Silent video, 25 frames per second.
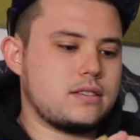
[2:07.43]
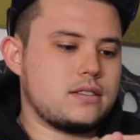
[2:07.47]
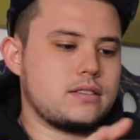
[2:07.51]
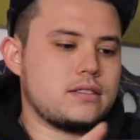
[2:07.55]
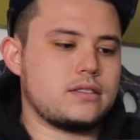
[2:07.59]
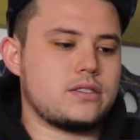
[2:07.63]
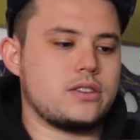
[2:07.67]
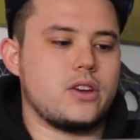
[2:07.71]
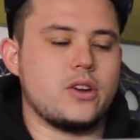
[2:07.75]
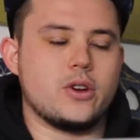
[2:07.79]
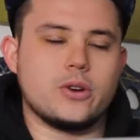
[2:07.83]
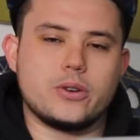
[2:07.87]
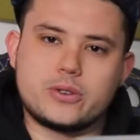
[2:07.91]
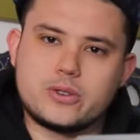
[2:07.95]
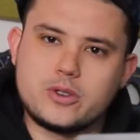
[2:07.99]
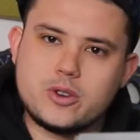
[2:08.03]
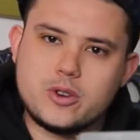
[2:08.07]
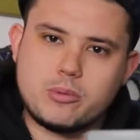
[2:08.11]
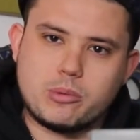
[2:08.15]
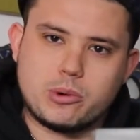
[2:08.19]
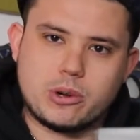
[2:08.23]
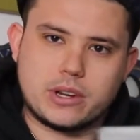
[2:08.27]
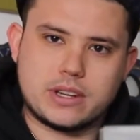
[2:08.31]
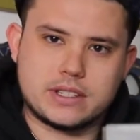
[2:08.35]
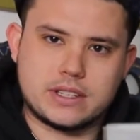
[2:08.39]
so
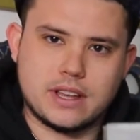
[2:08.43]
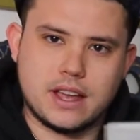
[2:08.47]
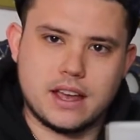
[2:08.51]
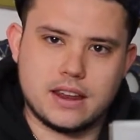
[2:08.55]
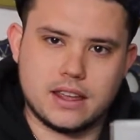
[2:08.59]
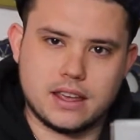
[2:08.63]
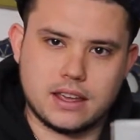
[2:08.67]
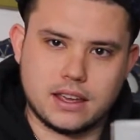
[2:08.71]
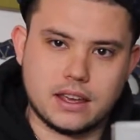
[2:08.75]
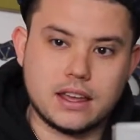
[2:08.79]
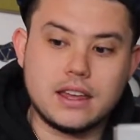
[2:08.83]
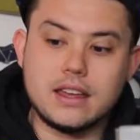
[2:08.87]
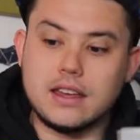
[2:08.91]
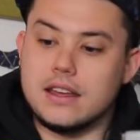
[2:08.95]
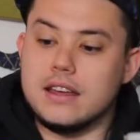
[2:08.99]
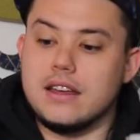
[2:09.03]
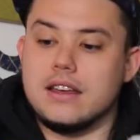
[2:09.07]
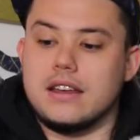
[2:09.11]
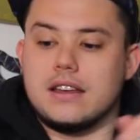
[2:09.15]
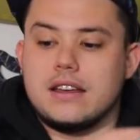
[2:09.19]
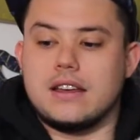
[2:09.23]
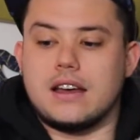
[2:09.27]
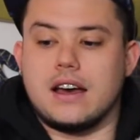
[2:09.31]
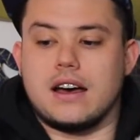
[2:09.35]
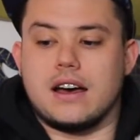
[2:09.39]
super exciting.
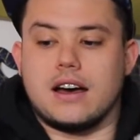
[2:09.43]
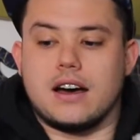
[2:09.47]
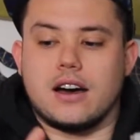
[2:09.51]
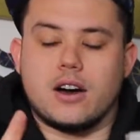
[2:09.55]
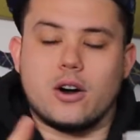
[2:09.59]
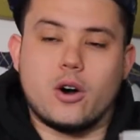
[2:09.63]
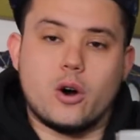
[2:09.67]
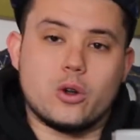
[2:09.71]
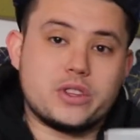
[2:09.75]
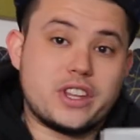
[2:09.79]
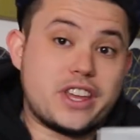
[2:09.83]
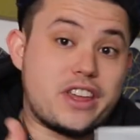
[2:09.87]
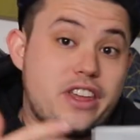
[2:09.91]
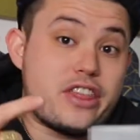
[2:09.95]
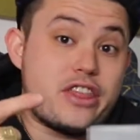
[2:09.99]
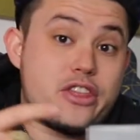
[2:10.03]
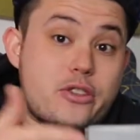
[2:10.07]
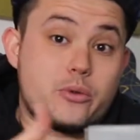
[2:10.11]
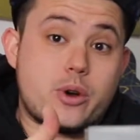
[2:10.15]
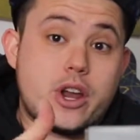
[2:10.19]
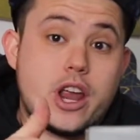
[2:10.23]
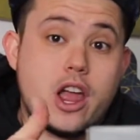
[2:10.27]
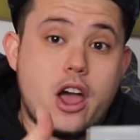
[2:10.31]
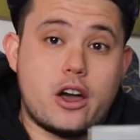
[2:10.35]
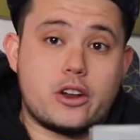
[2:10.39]
Only
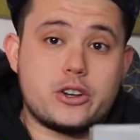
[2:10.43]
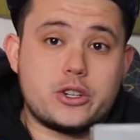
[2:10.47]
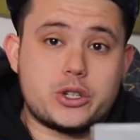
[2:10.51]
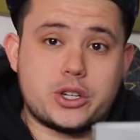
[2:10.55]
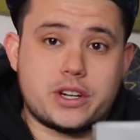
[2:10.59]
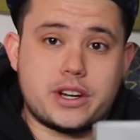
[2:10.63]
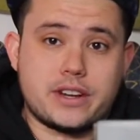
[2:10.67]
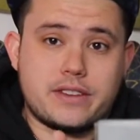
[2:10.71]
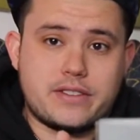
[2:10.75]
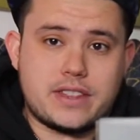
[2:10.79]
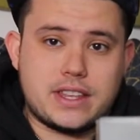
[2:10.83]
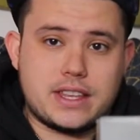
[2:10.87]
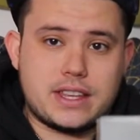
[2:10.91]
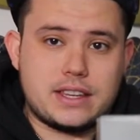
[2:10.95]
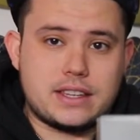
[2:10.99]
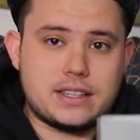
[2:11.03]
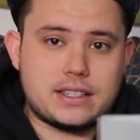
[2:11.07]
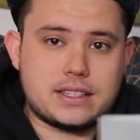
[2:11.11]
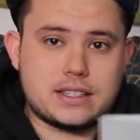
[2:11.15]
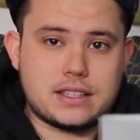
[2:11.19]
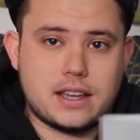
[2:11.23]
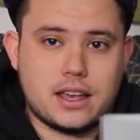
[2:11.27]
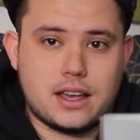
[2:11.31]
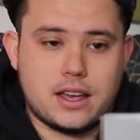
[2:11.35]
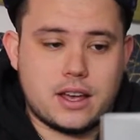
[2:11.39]
300 of
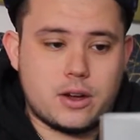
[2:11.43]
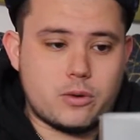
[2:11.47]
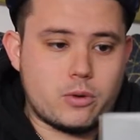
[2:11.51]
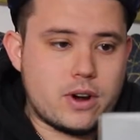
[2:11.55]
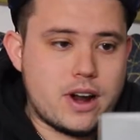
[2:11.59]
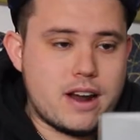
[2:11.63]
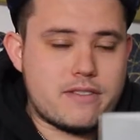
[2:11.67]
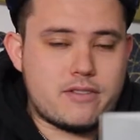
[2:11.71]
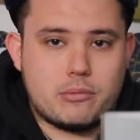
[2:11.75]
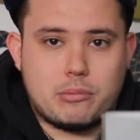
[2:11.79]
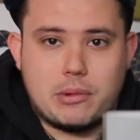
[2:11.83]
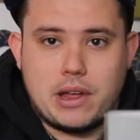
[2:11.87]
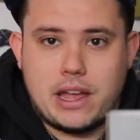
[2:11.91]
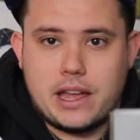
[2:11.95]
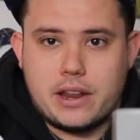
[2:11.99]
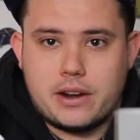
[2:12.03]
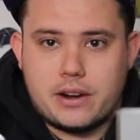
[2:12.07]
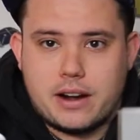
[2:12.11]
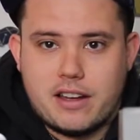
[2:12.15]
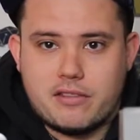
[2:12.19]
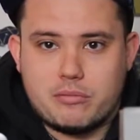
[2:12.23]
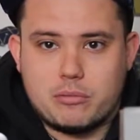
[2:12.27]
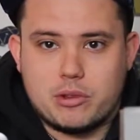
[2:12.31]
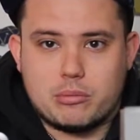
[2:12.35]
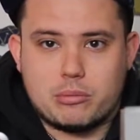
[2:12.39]
these were ever made or
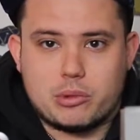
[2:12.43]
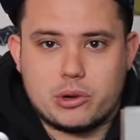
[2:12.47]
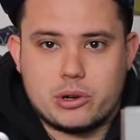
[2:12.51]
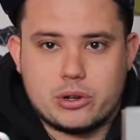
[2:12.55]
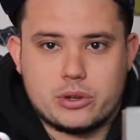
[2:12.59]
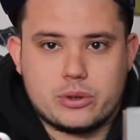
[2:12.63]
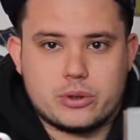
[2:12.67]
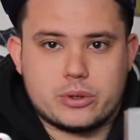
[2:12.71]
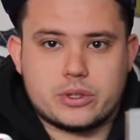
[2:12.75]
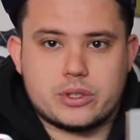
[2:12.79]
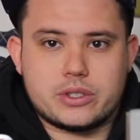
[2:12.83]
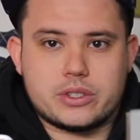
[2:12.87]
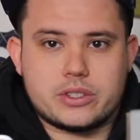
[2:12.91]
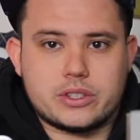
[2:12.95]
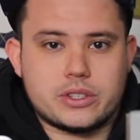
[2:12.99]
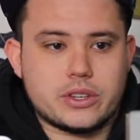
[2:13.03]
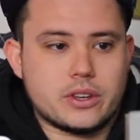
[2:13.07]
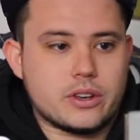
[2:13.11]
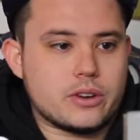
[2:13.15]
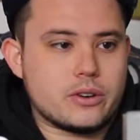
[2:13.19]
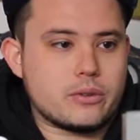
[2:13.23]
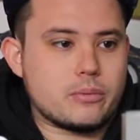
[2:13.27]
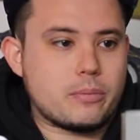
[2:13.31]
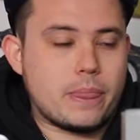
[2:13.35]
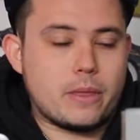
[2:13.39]
have been produced.
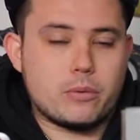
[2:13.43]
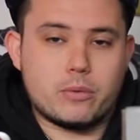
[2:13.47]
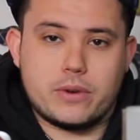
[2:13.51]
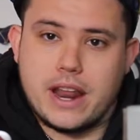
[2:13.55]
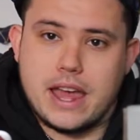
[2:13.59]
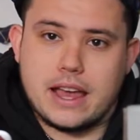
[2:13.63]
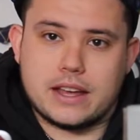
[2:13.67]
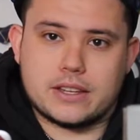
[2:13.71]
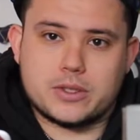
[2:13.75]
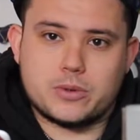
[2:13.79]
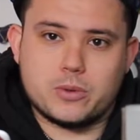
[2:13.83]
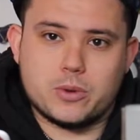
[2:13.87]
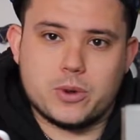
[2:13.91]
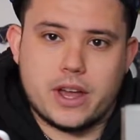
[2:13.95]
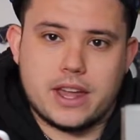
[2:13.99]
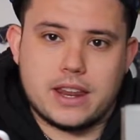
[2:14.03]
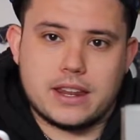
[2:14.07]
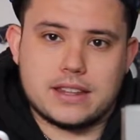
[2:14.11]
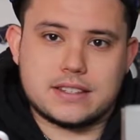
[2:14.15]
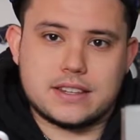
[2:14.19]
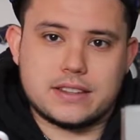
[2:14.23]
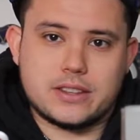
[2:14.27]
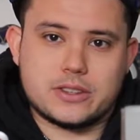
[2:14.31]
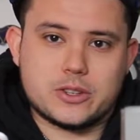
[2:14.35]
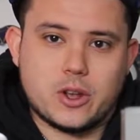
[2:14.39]
So next we'll get
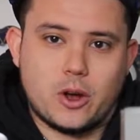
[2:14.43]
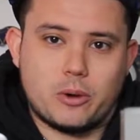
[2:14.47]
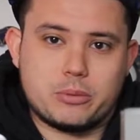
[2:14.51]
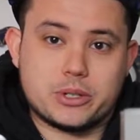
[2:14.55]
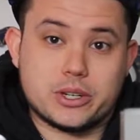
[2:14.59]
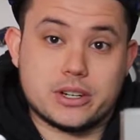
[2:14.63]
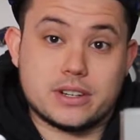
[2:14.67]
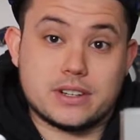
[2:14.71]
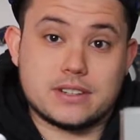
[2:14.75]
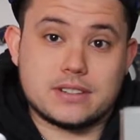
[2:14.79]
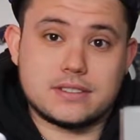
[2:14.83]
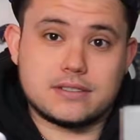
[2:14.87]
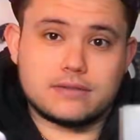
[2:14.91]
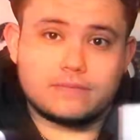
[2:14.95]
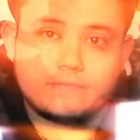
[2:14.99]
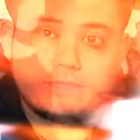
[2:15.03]
into the sculpture.